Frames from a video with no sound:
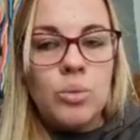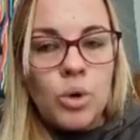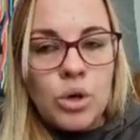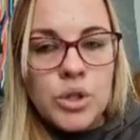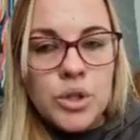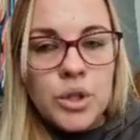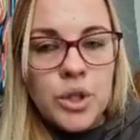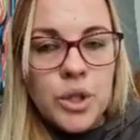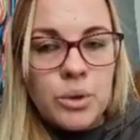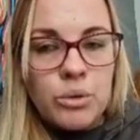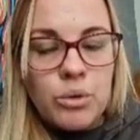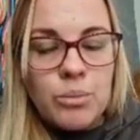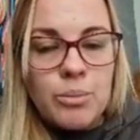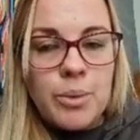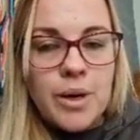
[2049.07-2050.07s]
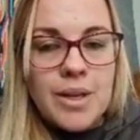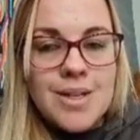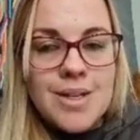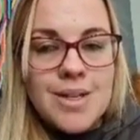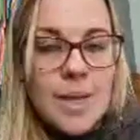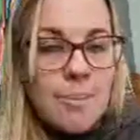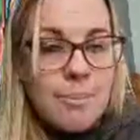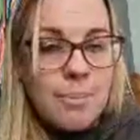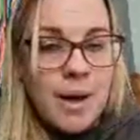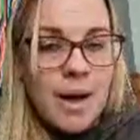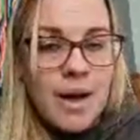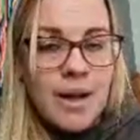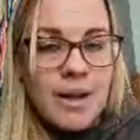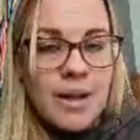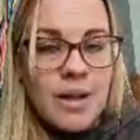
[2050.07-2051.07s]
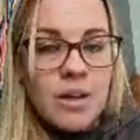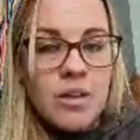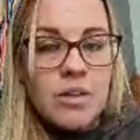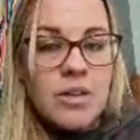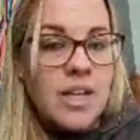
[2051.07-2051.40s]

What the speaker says: water and cucumber scent pack